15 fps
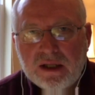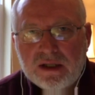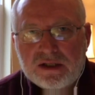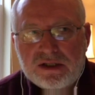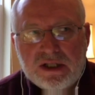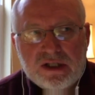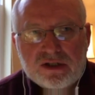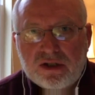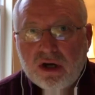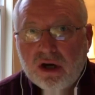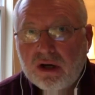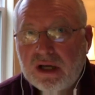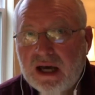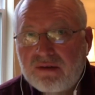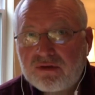She has
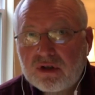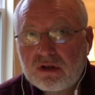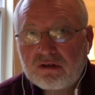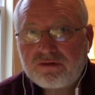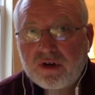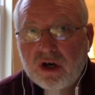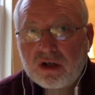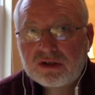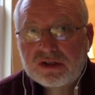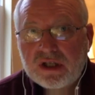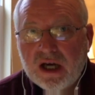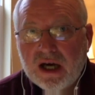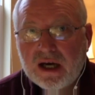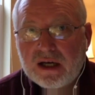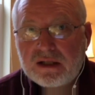gone after the false
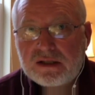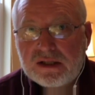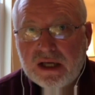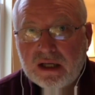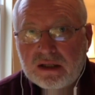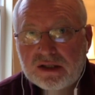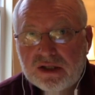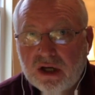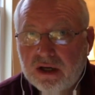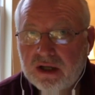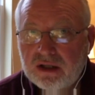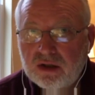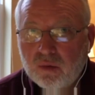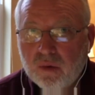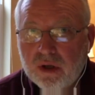gods and
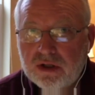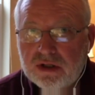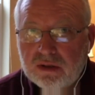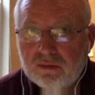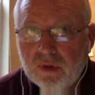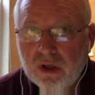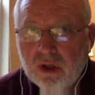started to worship